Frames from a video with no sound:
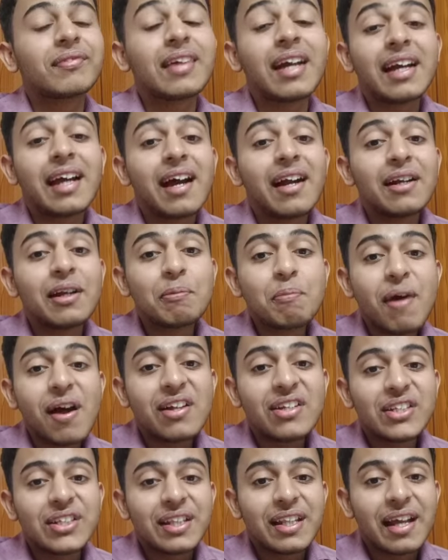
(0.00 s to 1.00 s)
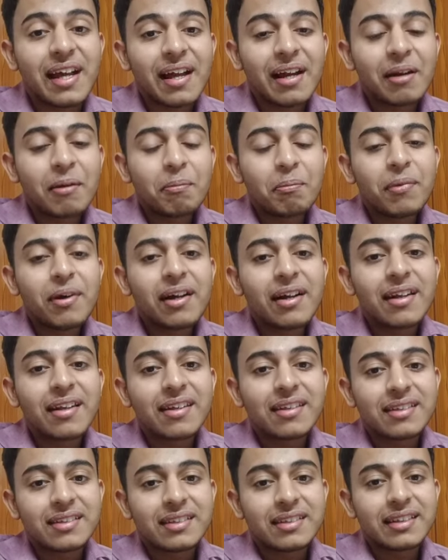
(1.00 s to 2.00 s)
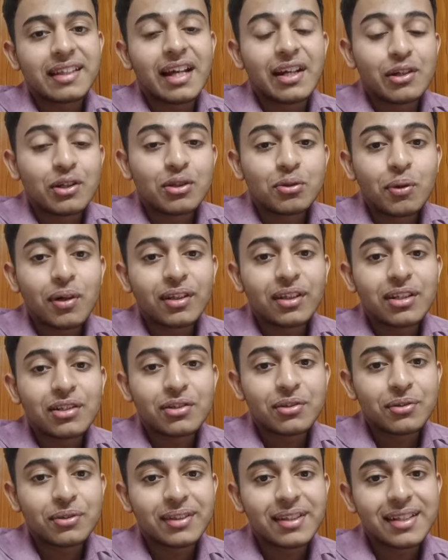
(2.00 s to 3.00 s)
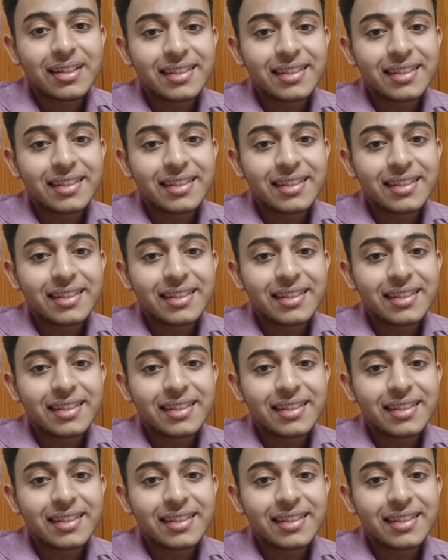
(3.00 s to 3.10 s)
I can't imagine that, but that is what the truth